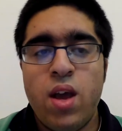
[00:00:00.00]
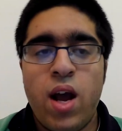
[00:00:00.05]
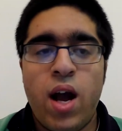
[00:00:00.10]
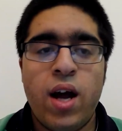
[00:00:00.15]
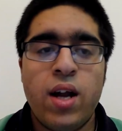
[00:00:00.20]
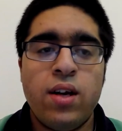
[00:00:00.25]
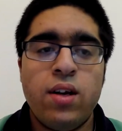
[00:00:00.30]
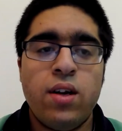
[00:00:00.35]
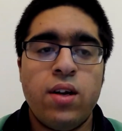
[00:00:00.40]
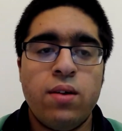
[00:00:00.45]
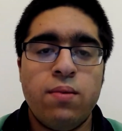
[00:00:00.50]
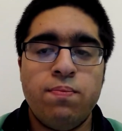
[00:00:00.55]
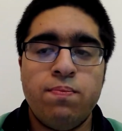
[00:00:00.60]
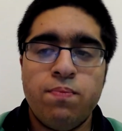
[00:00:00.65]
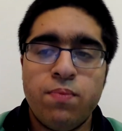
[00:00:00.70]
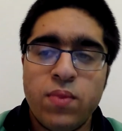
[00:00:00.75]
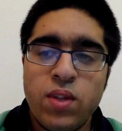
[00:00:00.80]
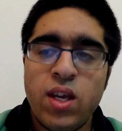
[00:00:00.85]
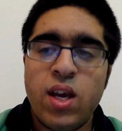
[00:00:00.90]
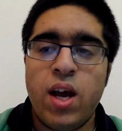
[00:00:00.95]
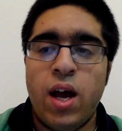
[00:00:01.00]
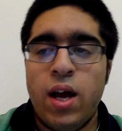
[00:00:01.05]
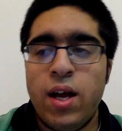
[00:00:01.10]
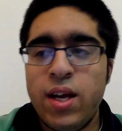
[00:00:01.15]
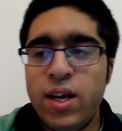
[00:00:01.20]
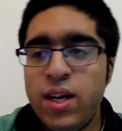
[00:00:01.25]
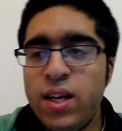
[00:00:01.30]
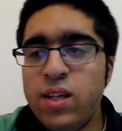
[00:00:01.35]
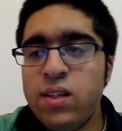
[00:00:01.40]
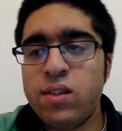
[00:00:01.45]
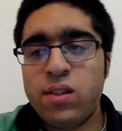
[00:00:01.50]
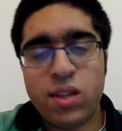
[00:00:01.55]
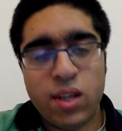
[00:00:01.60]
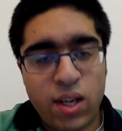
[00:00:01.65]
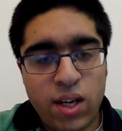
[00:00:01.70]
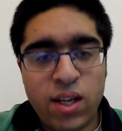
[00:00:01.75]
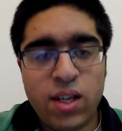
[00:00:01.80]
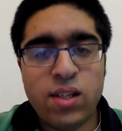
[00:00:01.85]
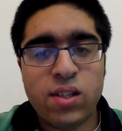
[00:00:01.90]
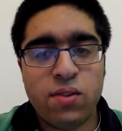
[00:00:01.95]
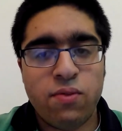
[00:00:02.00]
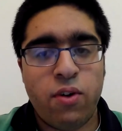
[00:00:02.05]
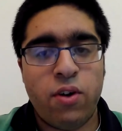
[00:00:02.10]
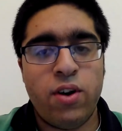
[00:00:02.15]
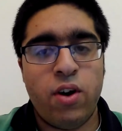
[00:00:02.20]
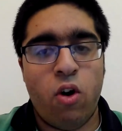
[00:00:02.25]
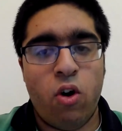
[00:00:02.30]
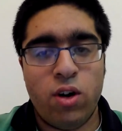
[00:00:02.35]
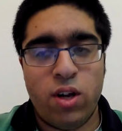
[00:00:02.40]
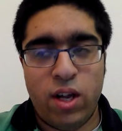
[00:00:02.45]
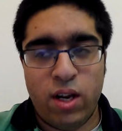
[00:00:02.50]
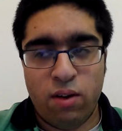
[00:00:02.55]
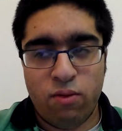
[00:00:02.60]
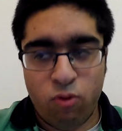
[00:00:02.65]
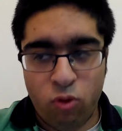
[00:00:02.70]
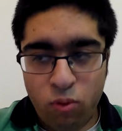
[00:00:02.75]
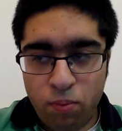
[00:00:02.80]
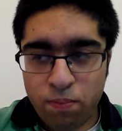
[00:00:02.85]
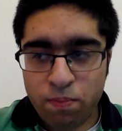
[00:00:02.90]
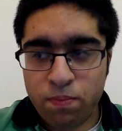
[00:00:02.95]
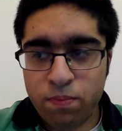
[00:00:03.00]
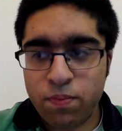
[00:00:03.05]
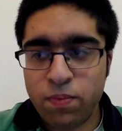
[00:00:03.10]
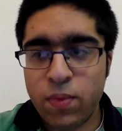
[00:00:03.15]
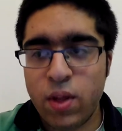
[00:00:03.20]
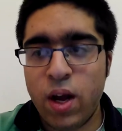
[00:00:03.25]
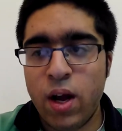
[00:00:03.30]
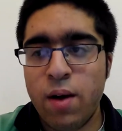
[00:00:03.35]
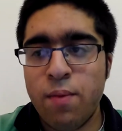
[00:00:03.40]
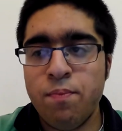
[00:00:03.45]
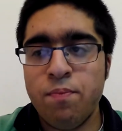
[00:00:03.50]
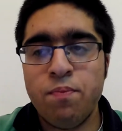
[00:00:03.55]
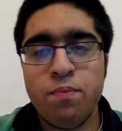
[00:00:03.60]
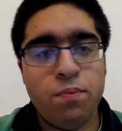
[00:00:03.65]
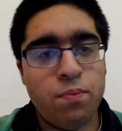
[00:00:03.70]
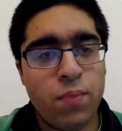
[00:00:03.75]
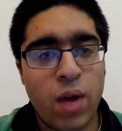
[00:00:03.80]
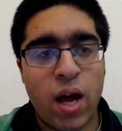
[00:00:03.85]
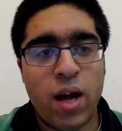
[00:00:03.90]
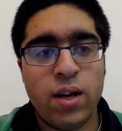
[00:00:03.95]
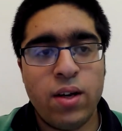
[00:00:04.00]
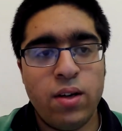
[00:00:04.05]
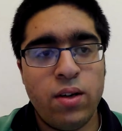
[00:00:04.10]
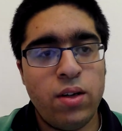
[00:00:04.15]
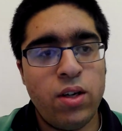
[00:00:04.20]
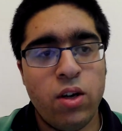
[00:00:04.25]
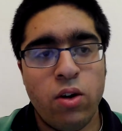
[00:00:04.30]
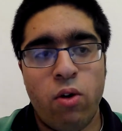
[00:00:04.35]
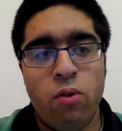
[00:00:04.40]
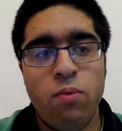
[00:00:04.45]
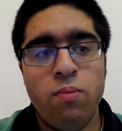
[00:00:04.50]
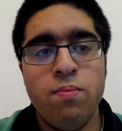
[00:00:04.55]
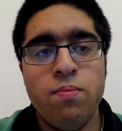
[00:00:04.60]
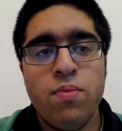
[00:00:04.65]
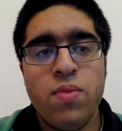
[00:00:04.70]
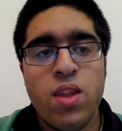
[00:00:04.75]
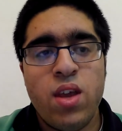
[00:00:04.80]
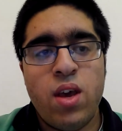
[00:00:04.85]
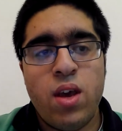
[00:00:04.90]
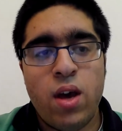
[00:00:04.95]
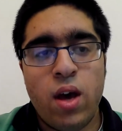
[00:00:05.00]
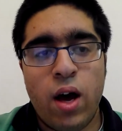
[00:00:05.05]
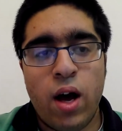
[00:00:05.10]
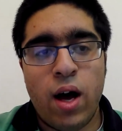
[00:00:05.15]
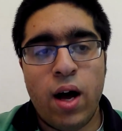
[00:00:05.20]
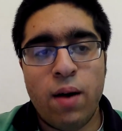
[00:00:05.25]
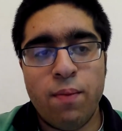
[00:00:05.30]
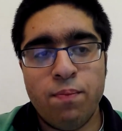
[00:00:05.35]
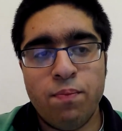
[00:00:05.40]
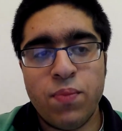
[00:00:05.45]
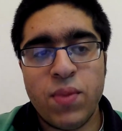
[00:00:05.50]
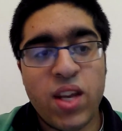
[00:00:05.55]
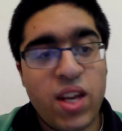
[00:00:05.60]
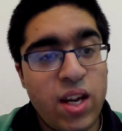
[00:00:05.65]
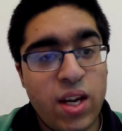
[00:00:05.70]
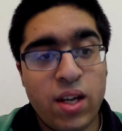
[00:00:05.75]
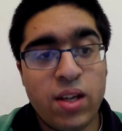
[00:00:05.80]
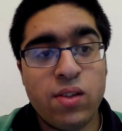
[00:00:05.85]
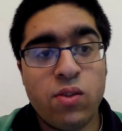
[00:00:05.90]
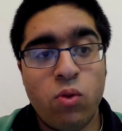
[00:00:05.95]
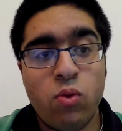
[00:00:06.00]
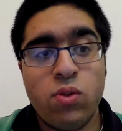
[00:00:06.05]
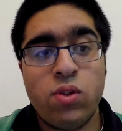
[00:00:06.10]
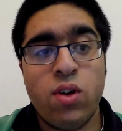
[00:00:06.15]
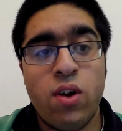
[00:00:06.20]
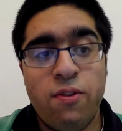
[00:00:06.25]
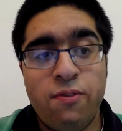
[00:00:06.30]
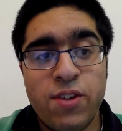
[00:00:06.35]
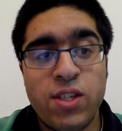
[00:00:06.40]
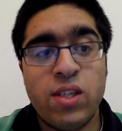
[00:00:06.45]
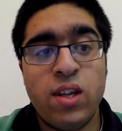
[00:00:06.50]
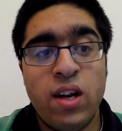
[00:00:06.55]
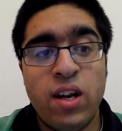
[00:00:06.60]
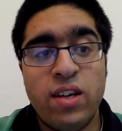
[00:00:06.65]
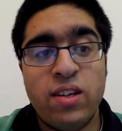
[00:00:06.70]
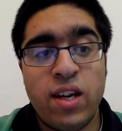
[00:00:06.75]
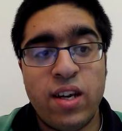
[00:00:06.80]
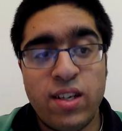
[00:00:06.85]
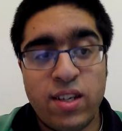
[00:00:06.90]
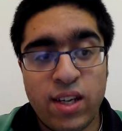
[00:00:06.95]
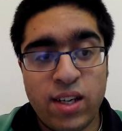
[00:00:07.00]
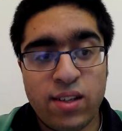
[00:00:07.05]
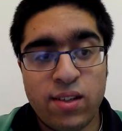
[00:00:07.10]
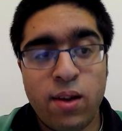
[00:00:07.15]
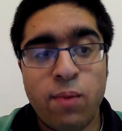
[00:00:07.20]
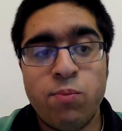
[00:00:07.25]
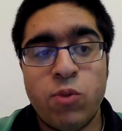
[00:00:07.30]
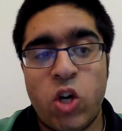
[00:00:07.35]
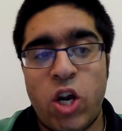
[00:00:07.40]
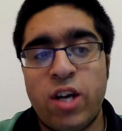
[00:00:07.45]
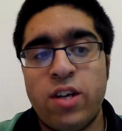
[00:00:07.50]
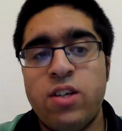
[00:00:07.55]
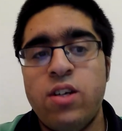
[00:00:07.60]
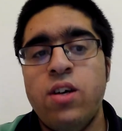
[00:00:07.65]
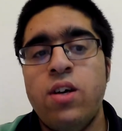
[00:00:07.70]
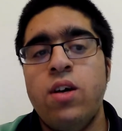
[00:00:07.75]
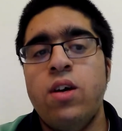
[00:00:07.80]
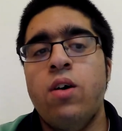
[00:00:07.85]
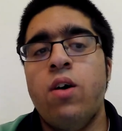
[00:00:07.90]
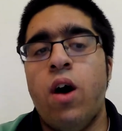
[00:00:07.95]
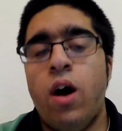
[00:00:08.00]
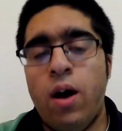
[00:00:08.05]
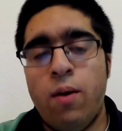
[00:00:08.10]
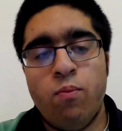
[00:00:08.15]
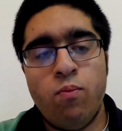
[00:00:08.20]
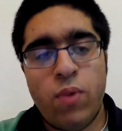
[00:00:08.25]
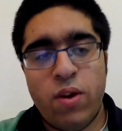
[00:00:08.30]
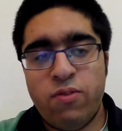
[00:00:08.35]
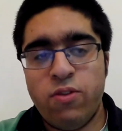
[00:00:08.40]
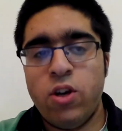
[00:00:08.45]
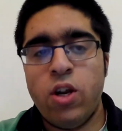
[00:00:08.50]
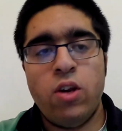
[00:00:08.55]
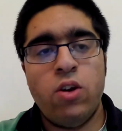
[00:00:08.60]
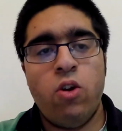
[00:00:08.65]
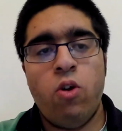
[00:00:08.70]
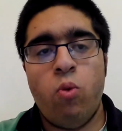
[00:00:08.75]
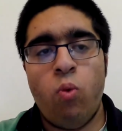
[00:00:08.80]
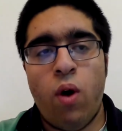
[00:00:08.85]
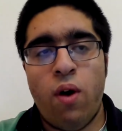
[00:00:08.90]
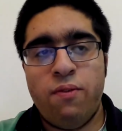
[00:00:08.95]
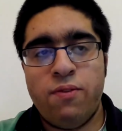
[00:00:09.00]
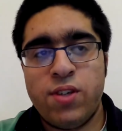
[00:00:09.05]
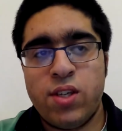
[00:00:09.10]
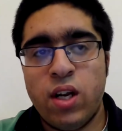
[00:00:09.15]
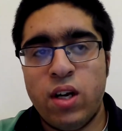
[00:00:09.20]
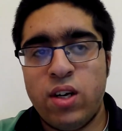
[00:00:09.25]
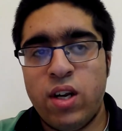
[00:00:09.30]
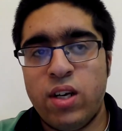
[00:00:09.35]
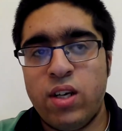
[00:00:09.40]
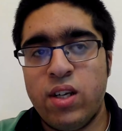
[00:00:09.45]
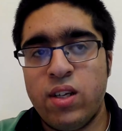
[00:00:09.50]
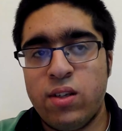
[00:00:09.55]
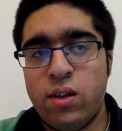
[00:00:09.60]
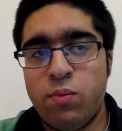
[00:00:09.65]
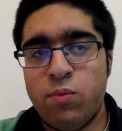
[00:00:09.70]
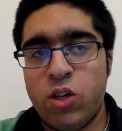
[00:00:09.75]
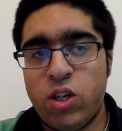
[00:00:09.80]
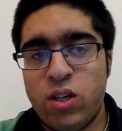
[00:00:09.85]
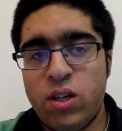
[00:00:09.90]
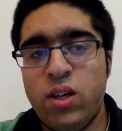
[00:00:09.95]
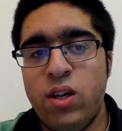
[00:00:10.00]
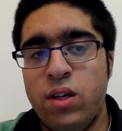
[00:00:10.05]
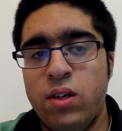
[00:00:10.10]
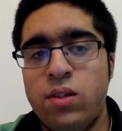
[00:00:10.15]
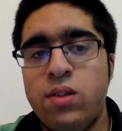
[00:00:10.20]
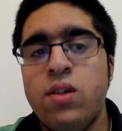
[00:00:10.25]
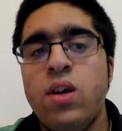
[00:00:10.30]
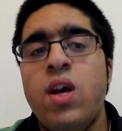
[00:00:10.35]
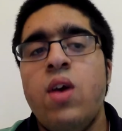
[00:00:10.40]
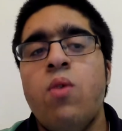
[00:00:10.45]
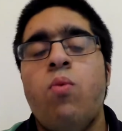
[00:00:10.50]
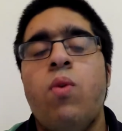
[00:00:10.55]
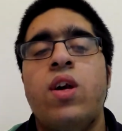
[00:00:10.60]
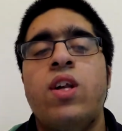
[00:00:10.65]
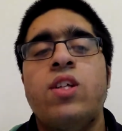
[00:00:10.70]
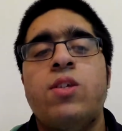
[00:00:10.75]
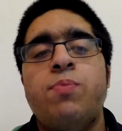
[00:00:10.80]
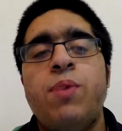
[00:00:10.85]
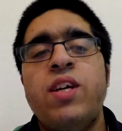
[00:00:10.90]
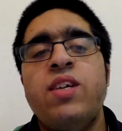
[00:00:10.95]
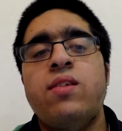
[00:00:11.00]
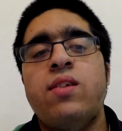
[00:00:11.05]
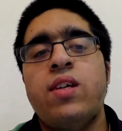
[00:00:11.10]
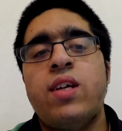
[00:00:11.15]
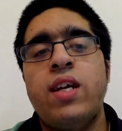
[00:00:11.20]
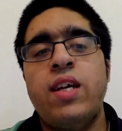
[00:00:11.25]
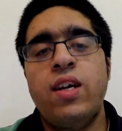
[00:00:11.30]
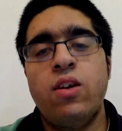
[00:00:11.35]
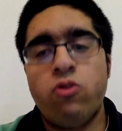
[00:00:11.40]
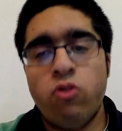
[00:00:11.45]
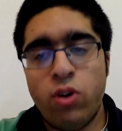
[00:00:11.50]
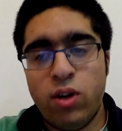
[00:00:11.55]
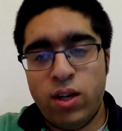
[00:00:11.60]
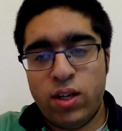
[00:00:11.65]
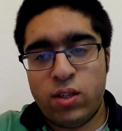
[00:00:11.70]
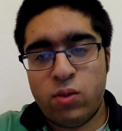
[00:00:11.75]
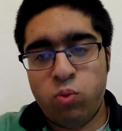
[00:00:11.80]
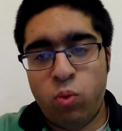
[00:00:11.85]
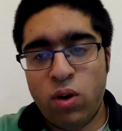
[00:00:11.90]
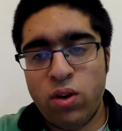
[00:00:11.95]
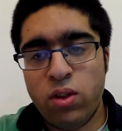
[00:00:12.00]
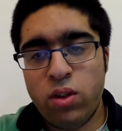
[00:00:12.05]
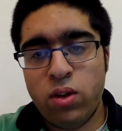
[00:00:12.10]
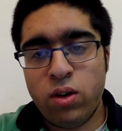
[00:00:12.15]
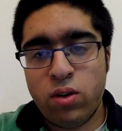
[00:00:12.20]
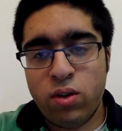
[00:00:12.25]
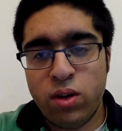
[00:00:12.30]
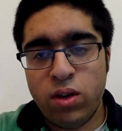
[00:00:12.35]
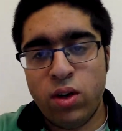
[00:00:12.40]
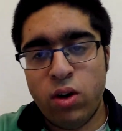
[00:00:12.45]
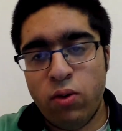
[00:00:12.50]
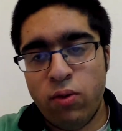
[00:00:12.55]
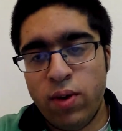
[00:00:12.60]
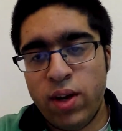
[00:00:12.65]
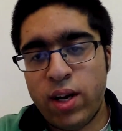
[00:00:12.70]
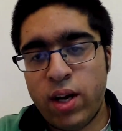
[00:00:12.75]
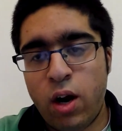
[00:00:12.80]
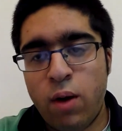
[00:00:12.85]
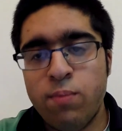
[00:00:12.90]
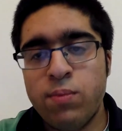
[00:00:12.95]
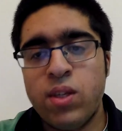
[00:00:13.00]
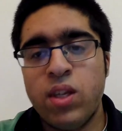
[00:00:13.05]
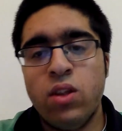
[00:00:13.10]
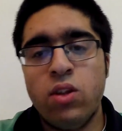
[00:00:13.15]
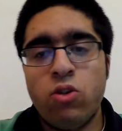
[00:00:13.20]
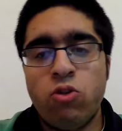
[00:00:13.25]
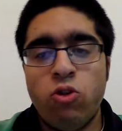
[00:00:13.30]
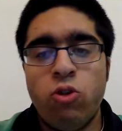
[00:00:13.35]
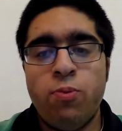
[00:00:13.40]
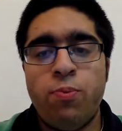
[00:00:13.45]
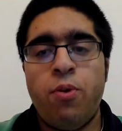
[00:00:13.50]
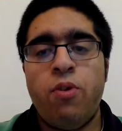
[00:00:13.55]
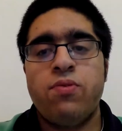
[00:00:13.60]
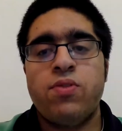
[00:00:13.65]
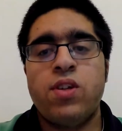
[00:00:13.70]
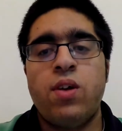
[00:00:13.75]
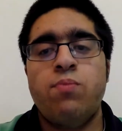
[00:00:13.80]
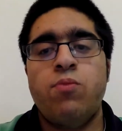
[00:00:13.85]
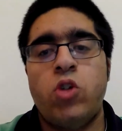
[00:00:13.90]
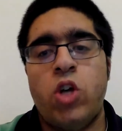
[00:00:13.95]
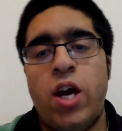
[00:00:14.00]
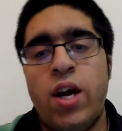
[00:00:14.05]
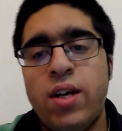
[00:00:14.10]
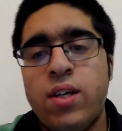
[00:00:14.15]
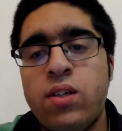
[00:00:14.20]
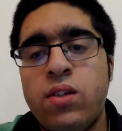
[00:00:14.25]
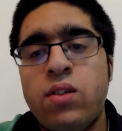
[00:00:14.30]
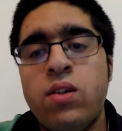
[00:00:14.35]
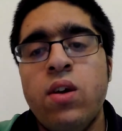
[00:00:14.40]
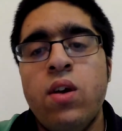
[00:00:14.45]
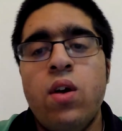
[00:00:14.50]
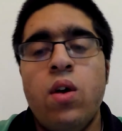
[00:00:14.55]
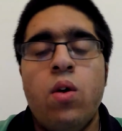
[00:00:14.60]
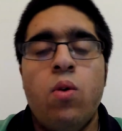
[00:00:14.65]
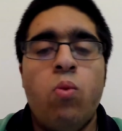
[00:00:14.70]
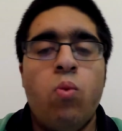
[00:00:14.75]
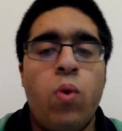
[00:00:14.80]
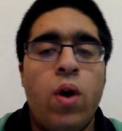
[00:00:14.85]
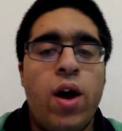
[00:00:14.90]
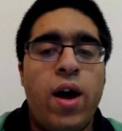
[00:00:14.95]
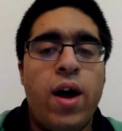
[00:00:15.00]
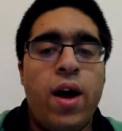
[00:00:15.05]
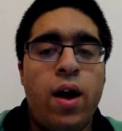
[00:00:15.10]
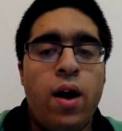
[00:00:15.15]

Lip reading: And it is a very hard A-level, and it is also a facilitating subject. If you didn't know what a facilitating subject is, well, it's basically it's one of the it comes in the group of subjects where